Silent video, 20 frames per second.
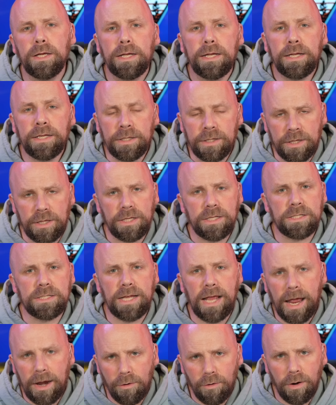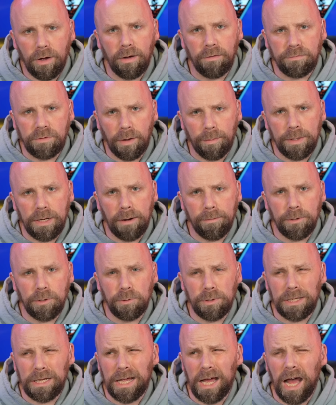in this era of
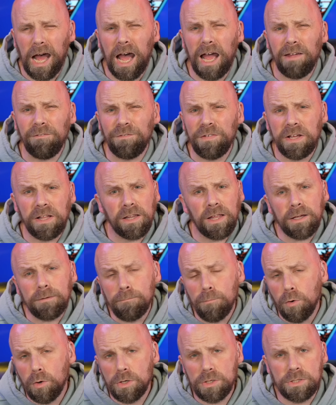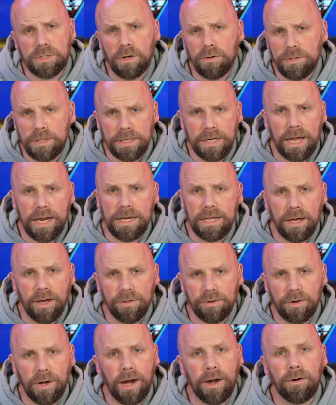WWE, I feel like more so than any
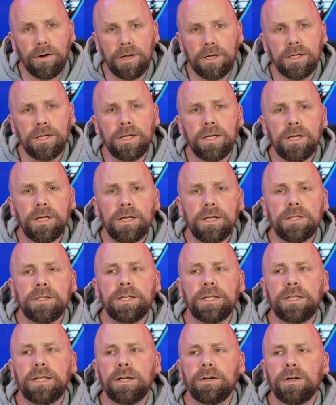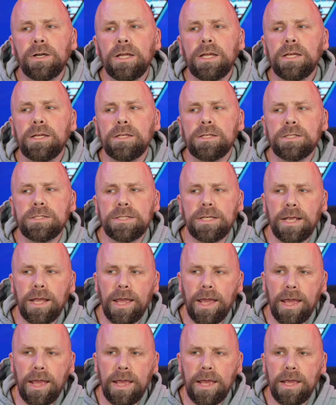other era, that there is
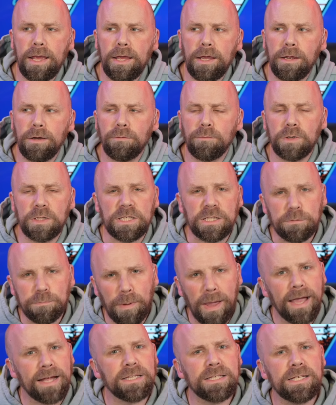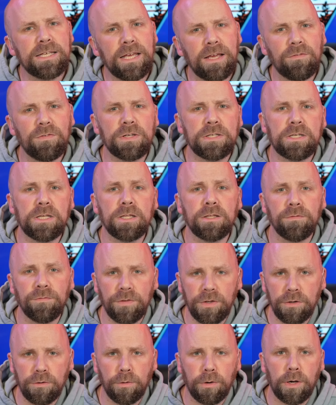a respect given to the
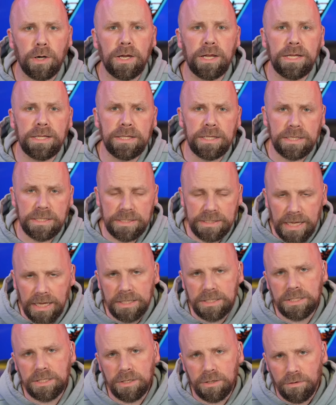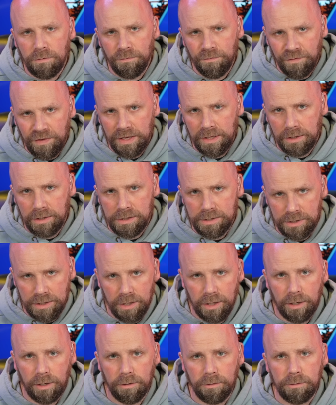viewer in the sense that you feel as
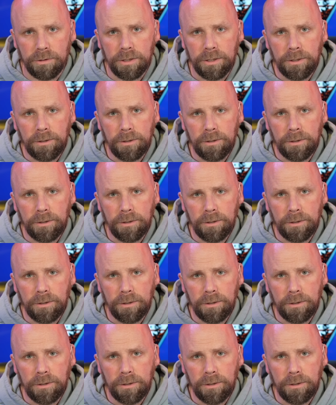though